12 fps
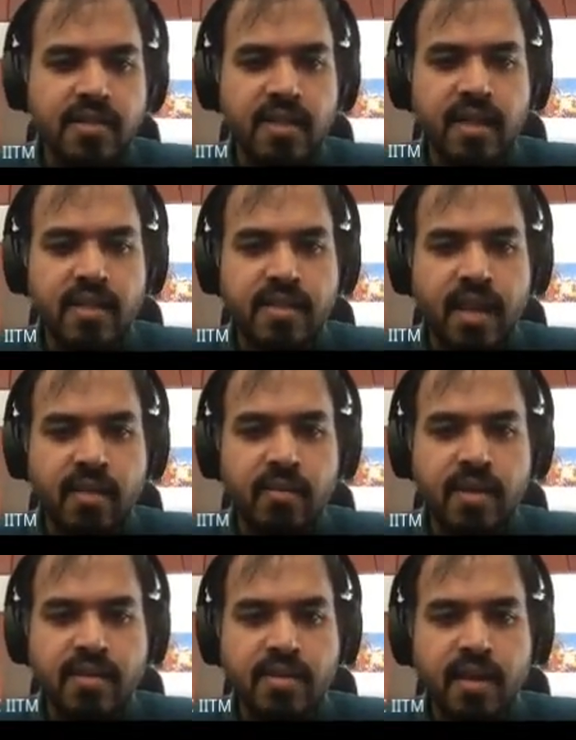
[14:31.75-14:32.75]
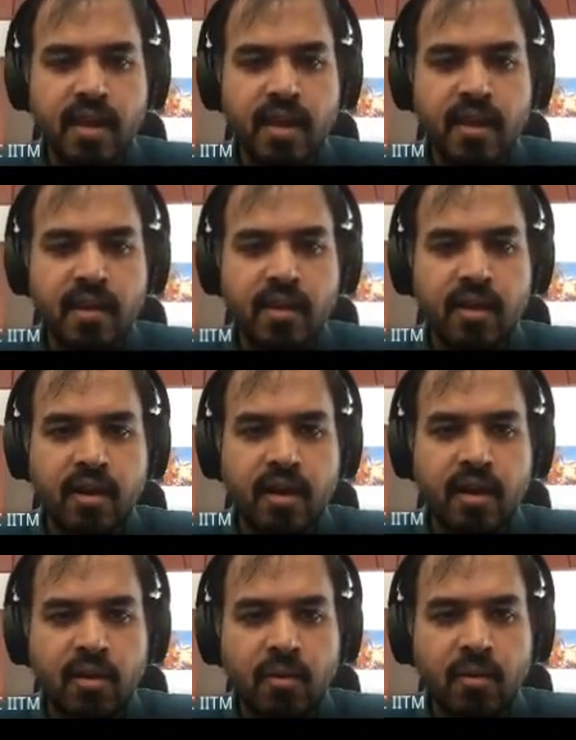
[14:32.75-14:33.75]
the same as
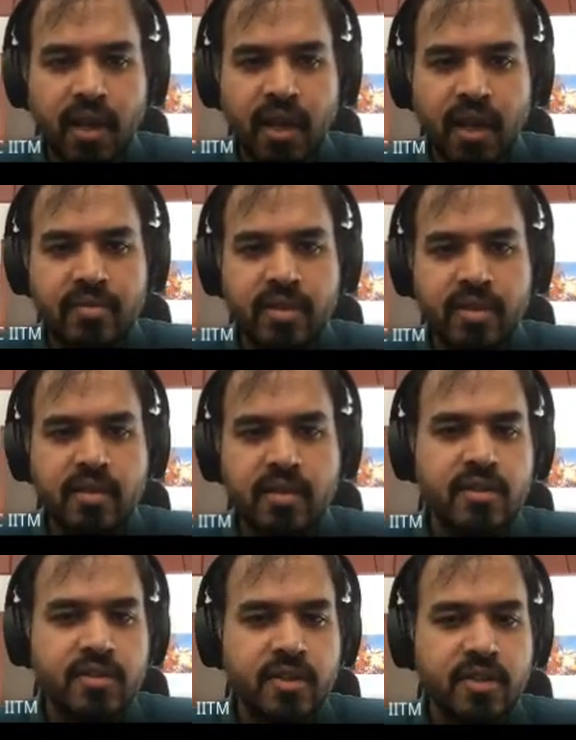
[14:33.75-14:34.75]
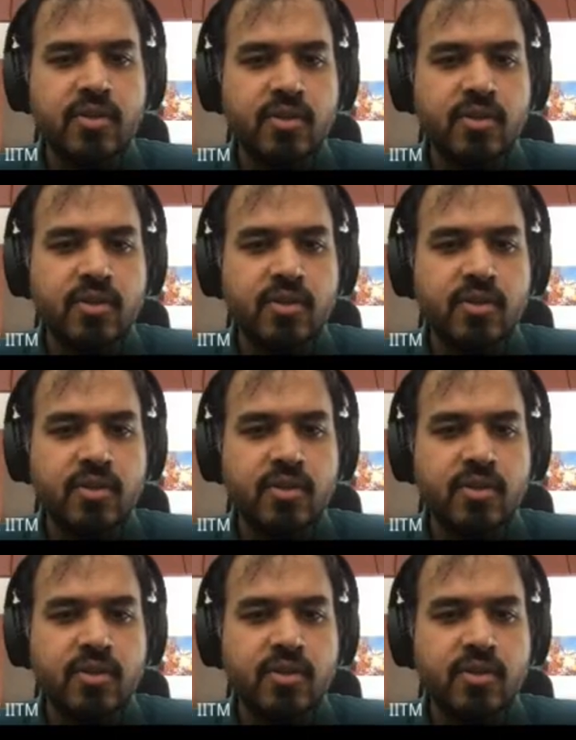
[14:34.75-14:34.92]
what I have here, just to